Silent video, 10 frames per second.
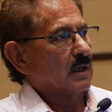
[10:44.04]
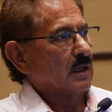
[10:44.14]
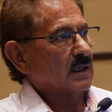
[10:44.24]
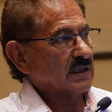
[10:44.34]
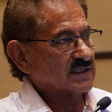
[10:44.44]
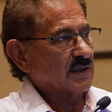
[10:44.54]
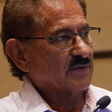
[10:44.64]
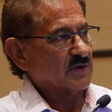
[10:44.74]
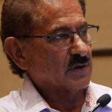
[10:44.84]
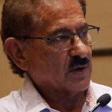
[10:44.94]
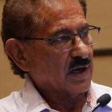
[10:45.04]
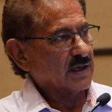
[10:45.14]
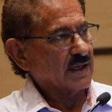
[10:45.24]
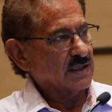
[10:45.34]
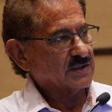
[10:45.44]
uh, except for the rare
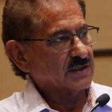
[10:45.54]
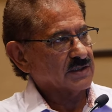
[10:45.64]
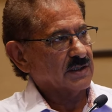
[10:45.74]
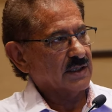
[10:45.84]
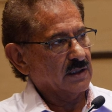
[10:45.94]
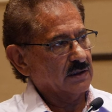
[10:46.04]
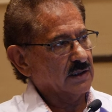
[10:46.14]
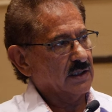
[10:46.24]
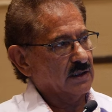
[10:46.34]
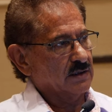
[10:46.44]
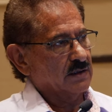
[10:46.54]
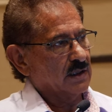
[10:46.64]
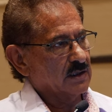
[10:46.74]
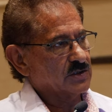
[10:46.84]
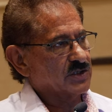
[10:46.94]
cases in Italy and in,
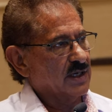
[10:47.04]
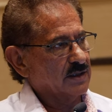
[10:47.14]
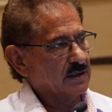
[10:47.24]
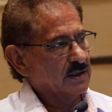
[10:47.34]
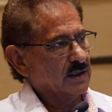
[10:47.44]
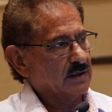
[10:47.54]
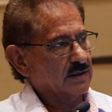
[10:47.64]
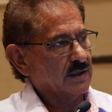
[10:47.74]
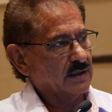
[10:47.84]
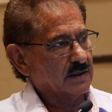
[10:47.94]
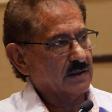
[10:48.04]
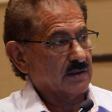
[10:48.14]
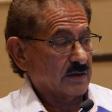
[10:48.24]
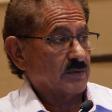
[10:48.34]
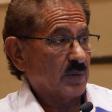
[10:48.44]
and in China that, that
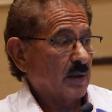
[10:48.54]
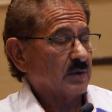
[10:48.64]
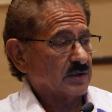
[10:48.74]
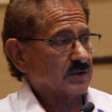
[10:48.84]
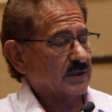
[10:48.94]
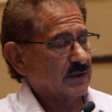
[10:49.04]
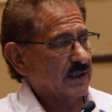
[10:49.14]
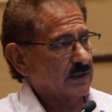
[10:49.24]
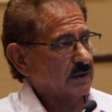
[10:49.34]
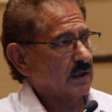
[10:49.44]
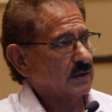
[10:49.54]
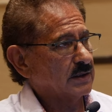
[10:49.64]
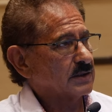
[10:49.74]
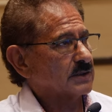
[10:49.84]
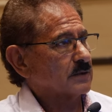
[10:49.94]
published the data on
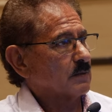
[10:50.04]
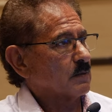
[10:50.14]
this.